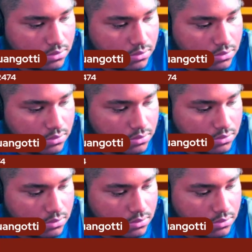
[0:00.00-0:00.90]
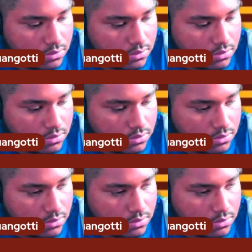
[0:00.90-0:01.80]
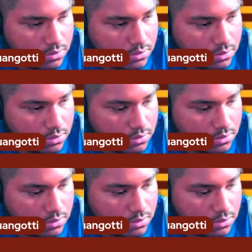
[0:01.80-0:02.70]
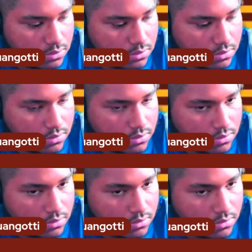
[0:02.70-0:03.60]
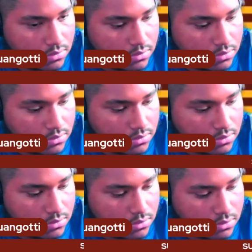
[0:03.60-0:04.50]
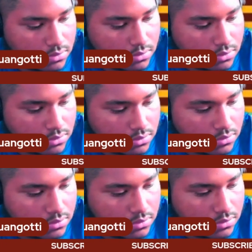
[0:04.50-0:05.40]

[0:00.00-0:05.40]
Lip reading: The person shown says nothing.